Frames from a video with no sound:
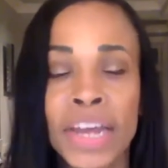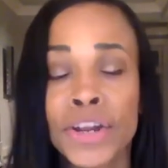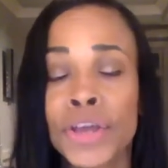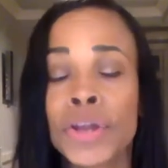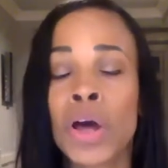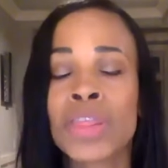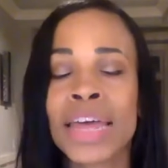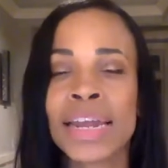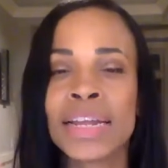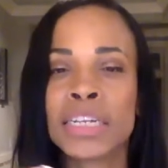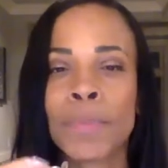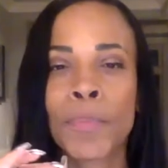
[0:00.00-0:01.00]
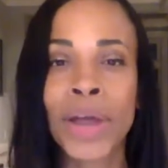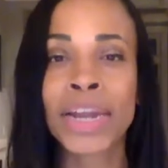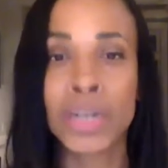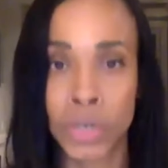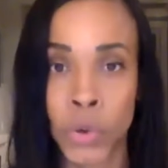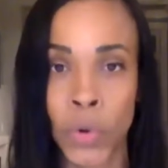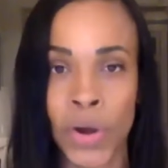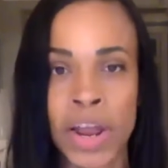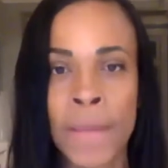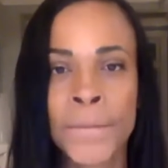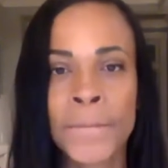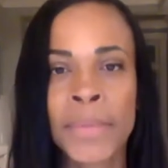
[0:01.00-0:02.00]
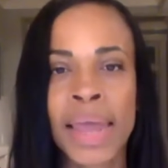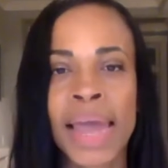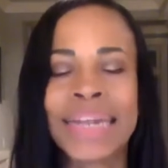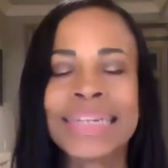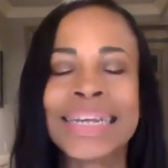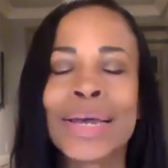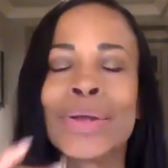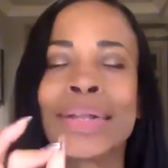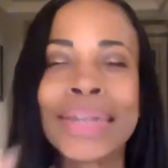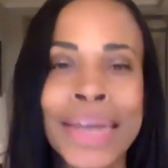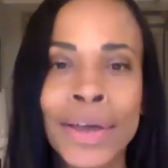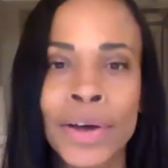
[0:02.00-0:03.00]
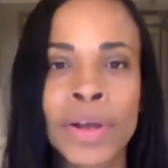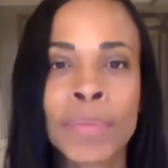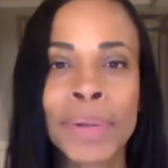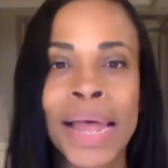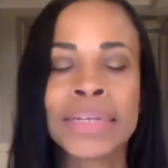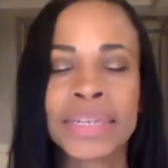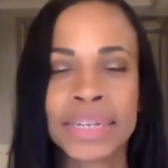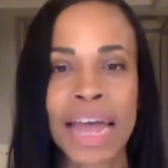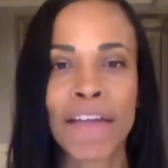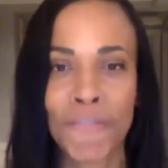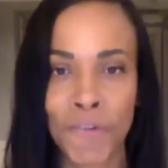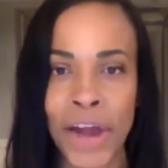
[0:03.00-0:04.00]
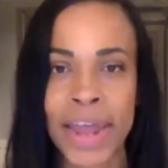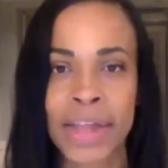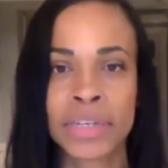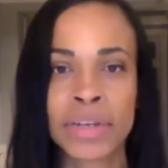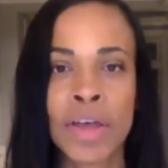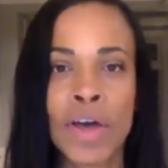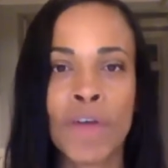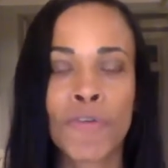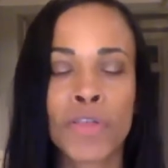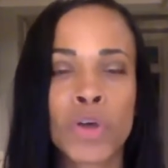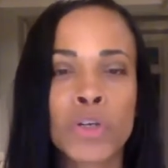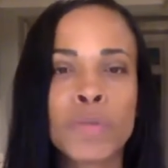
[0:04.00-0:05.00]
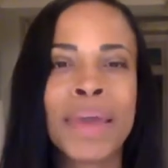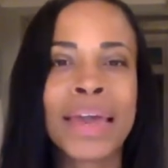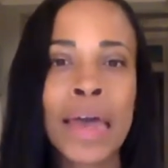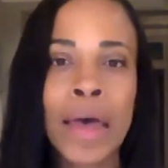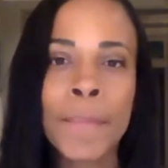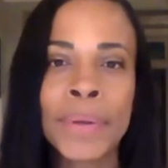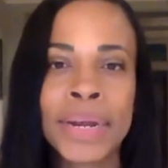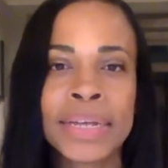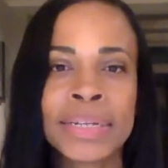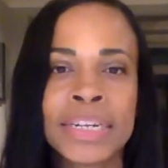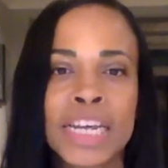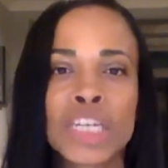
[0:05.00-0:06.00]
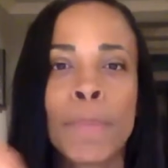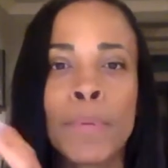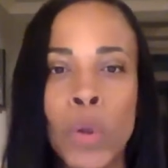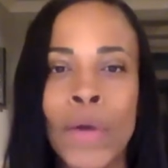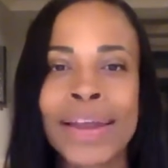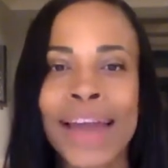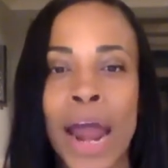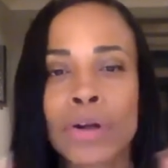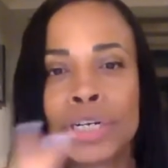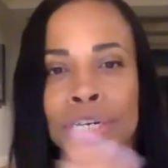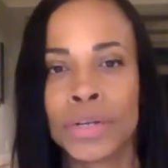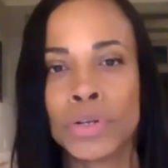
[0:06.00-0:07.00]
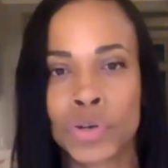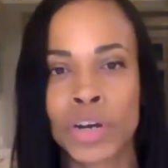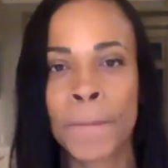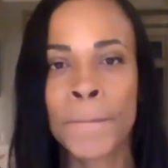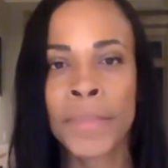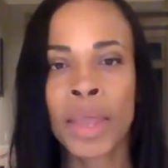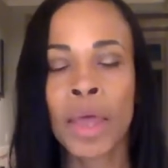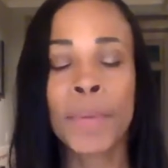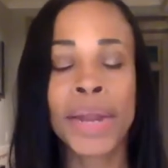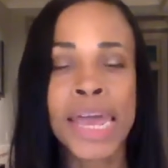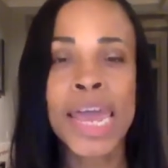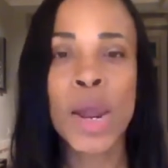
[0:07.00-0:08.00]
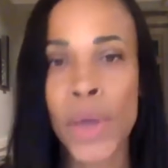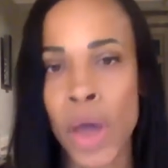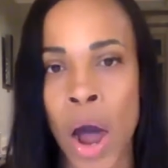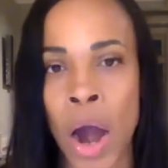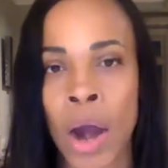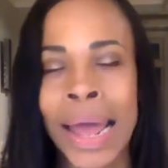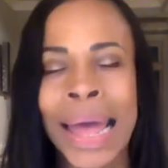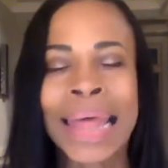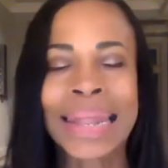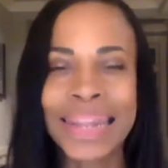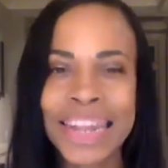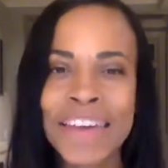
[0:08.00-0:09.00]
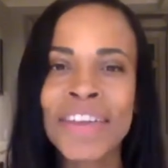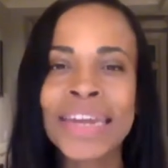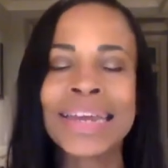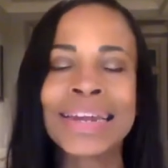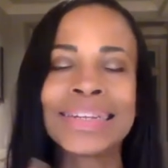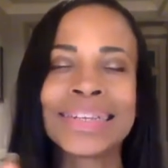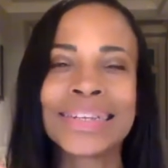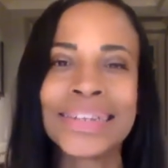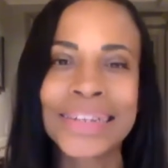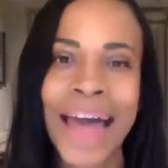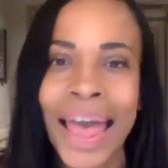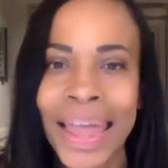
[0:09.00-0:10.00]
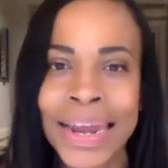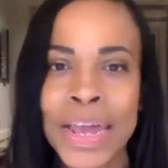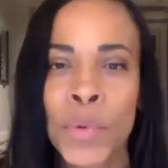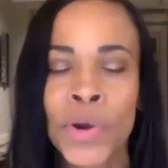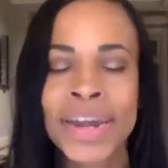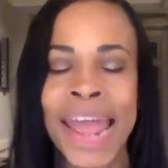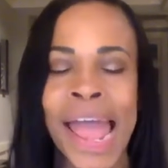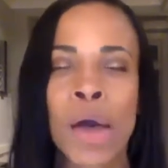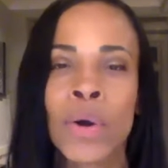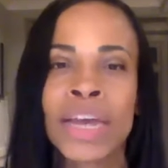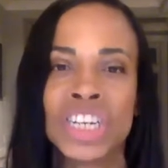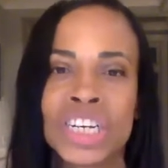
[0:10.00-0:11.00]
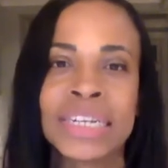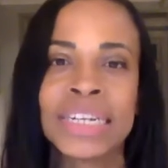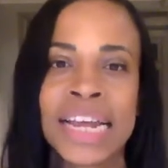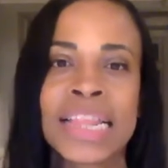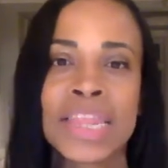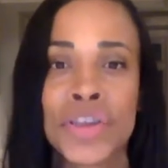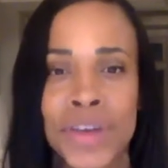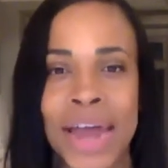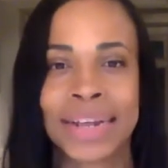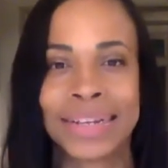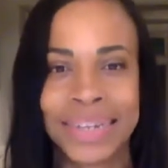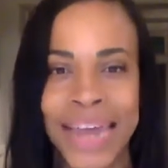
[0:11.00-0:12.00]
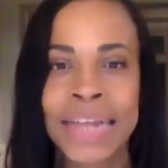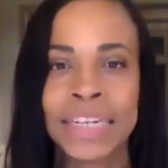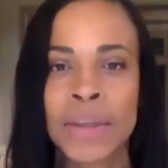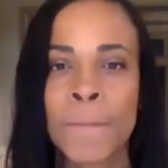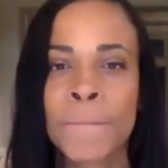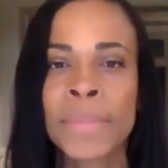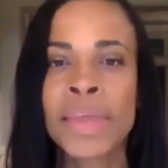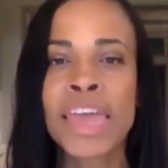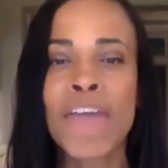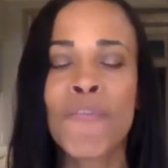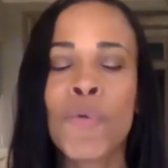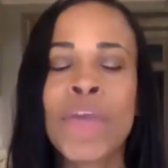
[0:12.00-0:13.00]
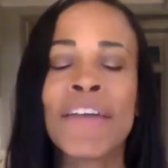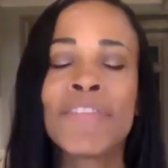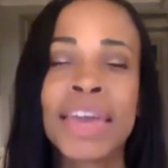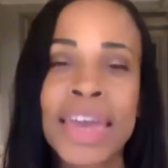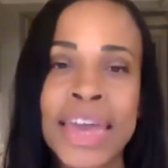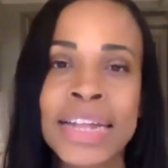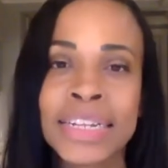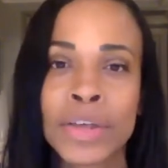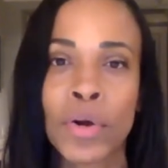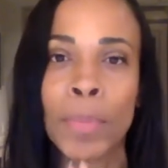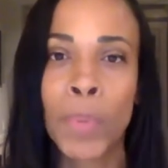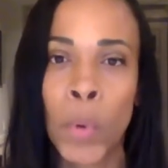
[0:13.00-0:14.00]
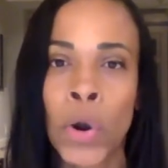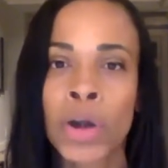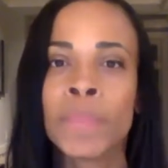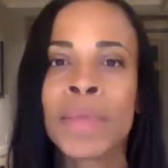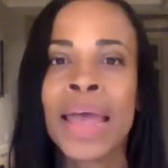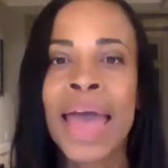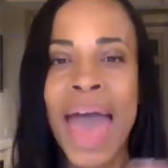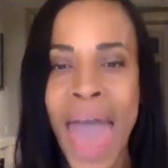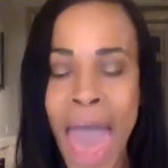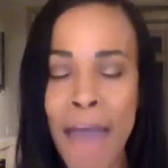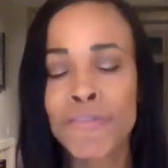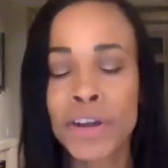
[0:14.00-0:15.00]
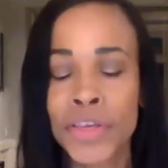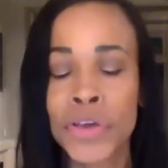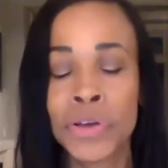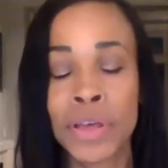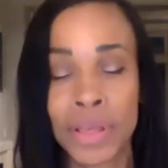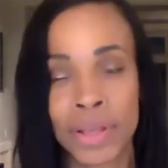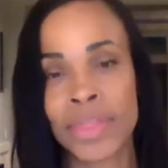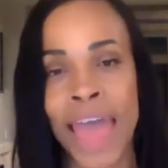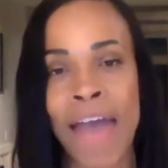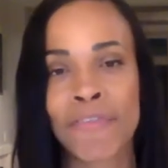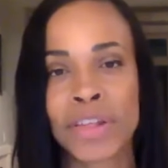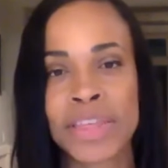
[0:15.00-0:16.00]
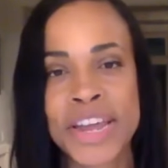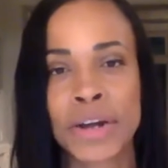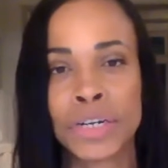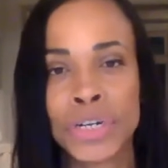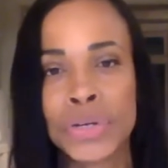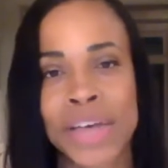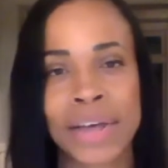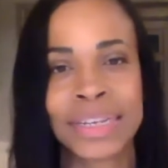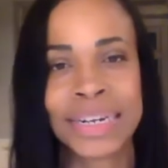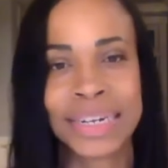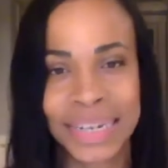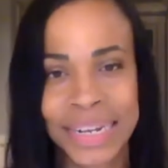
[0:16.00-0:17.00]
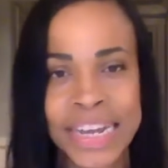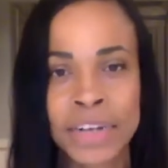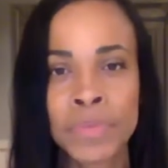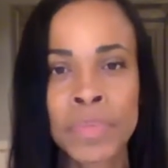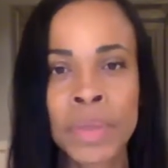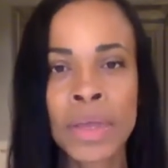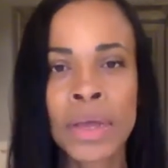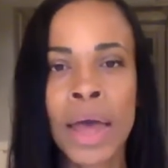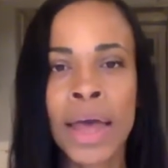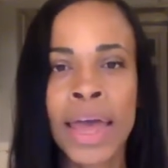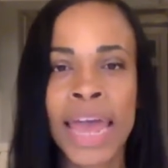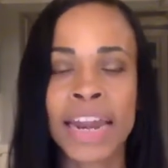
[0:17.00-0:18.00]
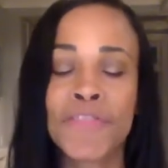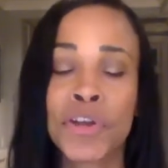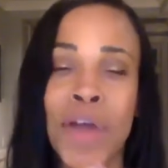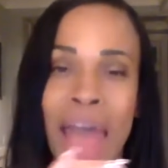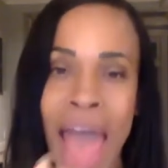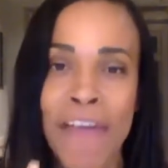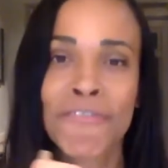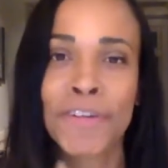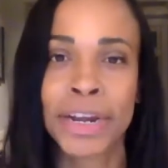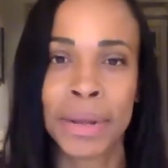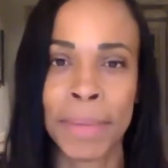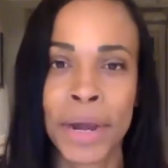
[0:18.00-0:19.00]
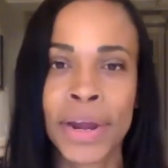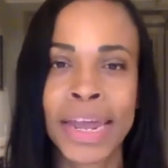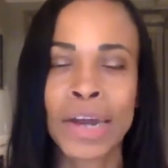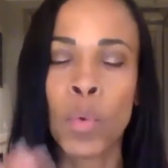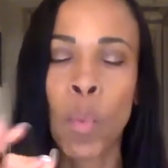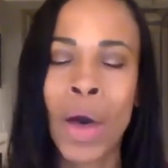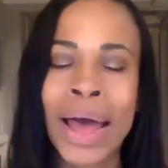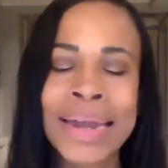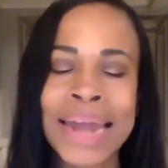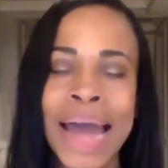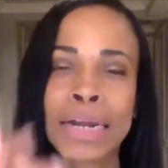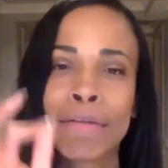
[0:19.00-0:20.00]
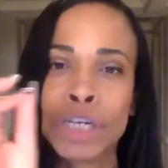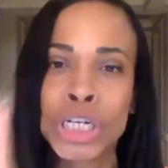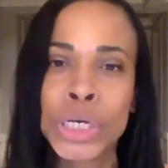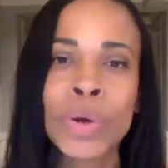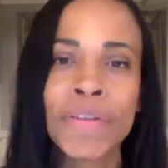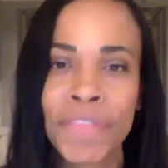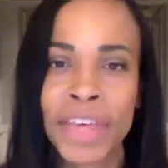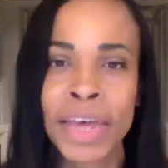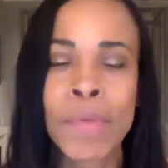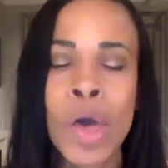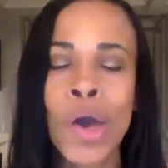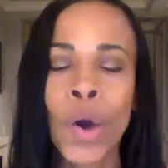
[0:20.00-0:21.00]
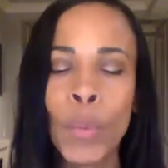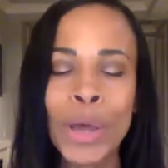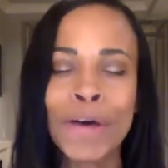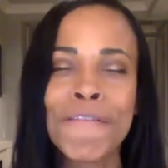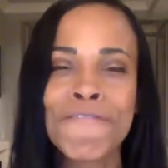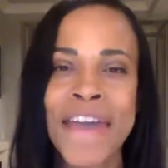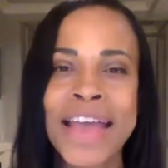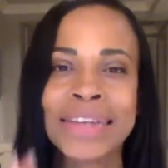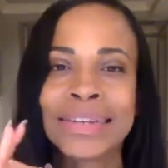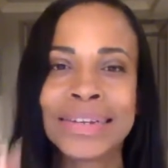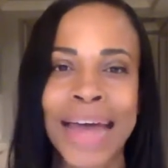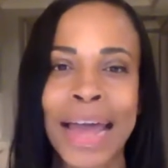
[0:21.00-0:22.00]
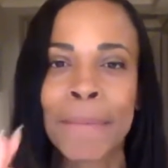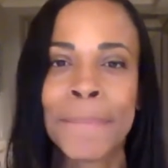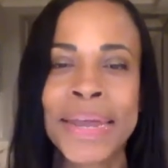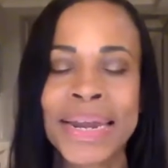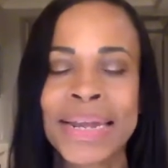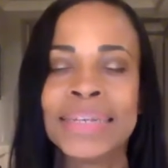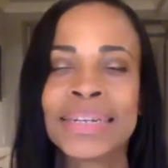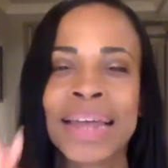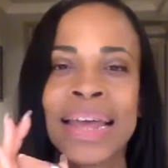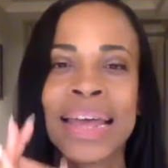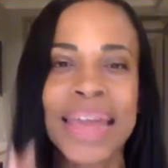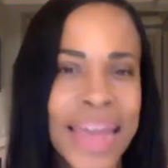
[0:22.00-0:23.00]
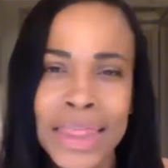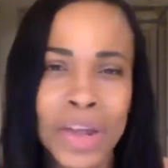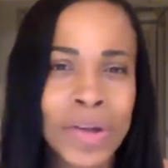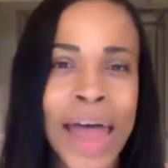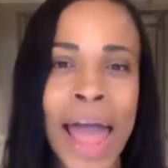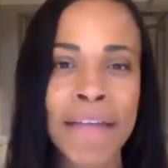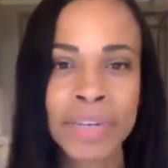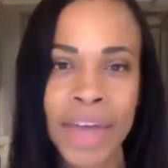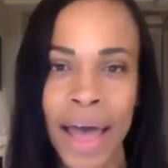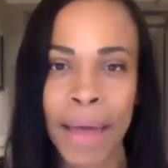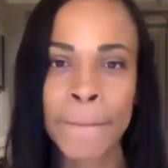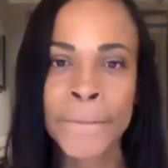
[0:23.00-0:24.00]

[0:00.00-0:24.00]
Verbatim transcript: Do you know that it's predatory and it's illegal in places like France for those big companies to exploit our children. But here we are living in a society where now, just in the United States, if we have kids that are born after the, after the year 2010, and if they're African American, one out of two of them will face diabetes in their lifetime.